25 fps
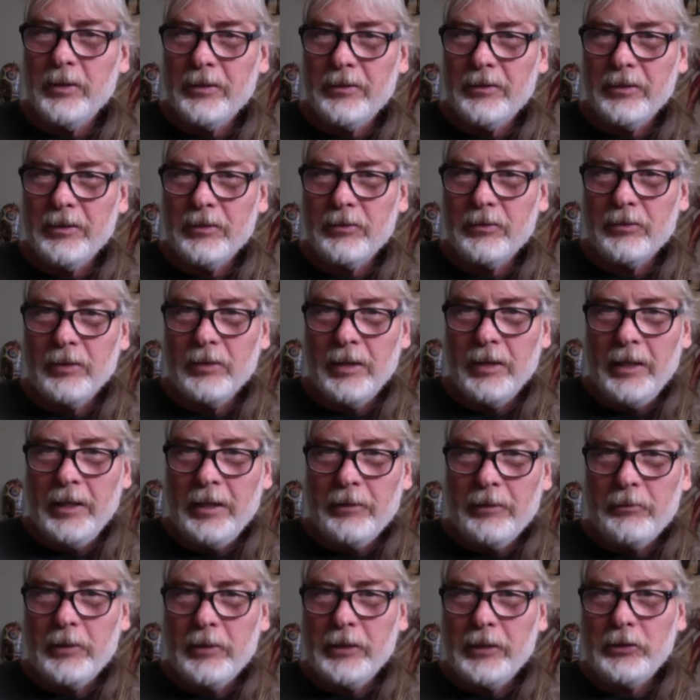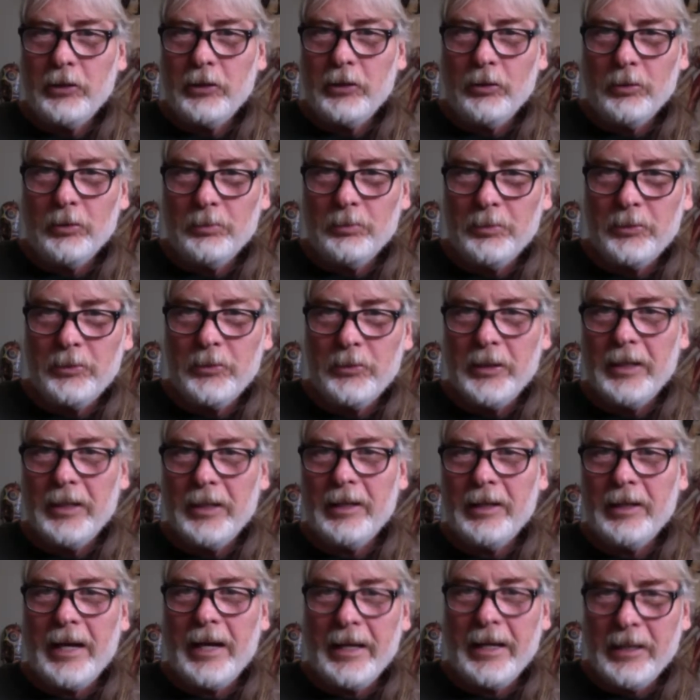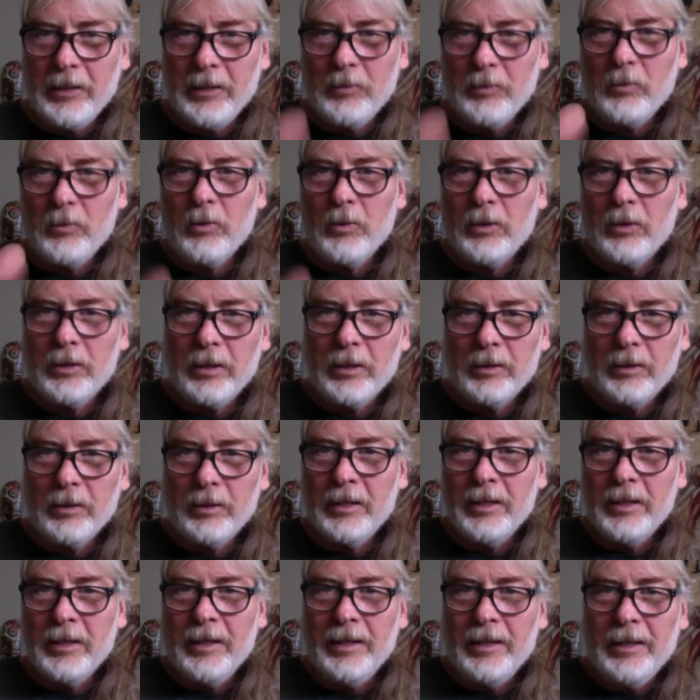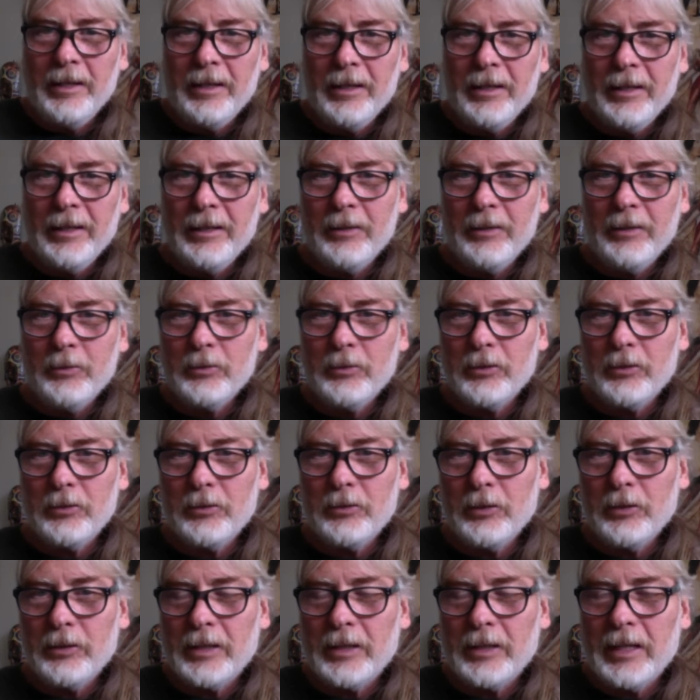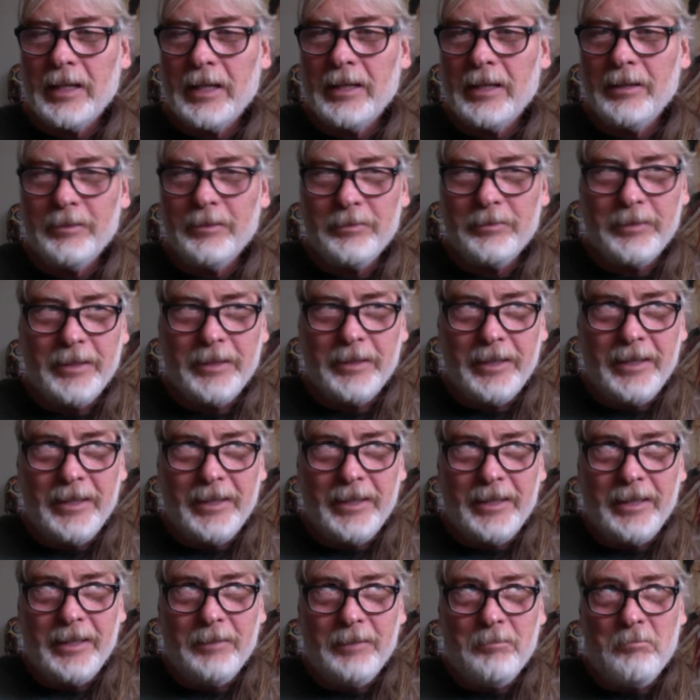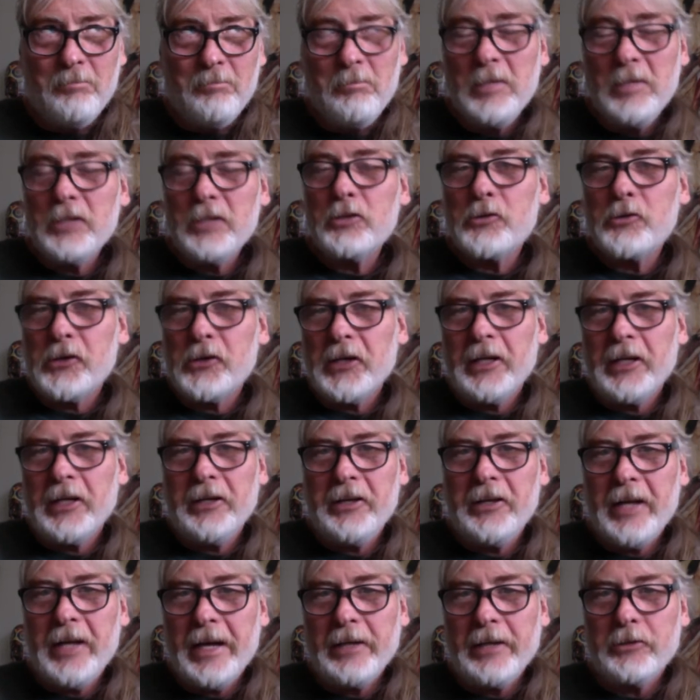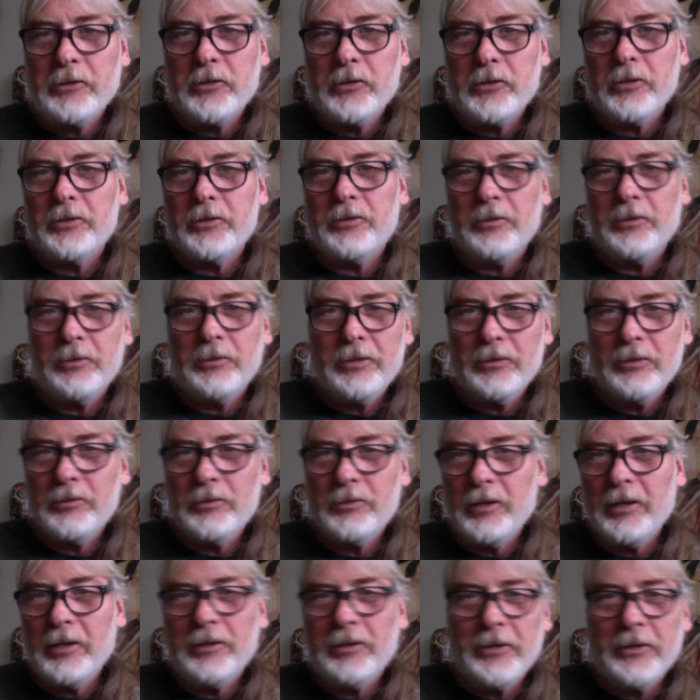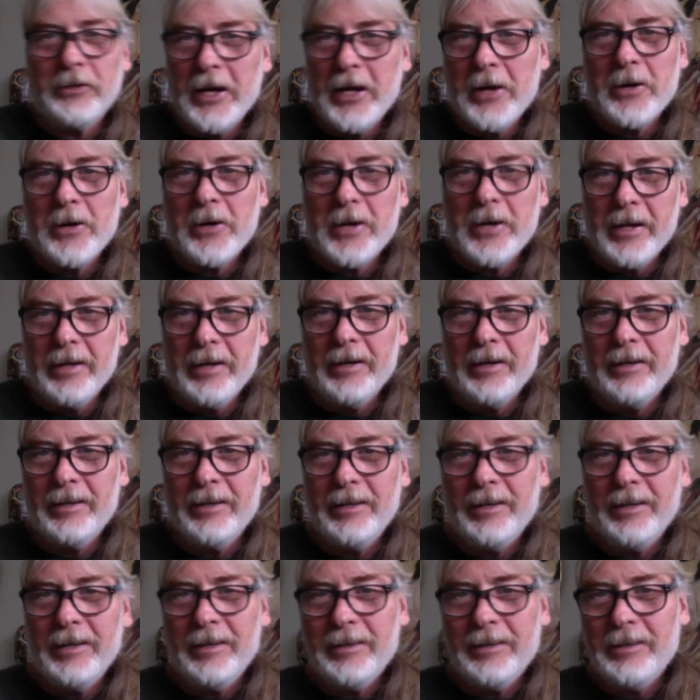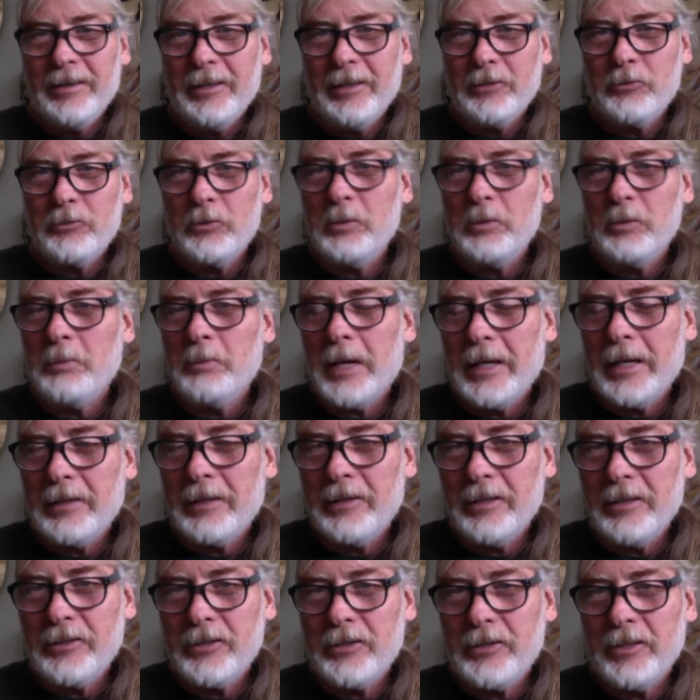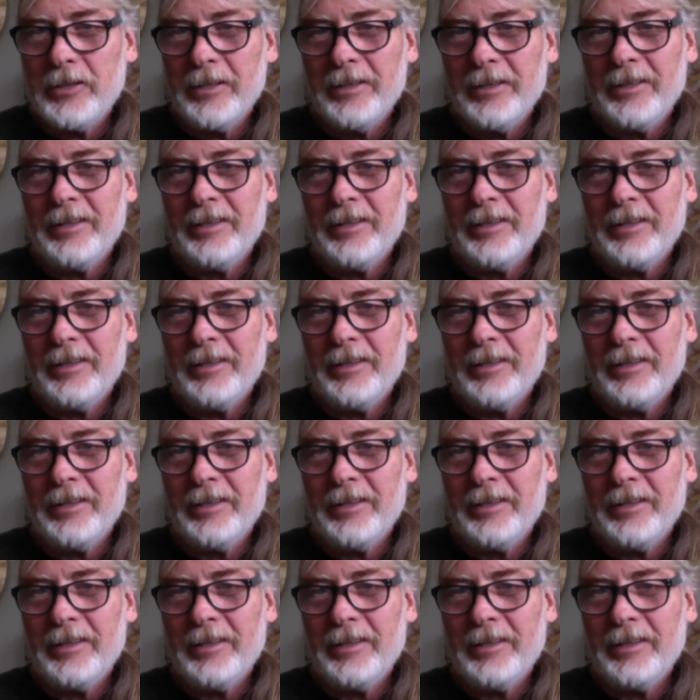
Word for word: this threshold between land and water, and and there was a certain kind of mystery and danger to this other area that drew my attention.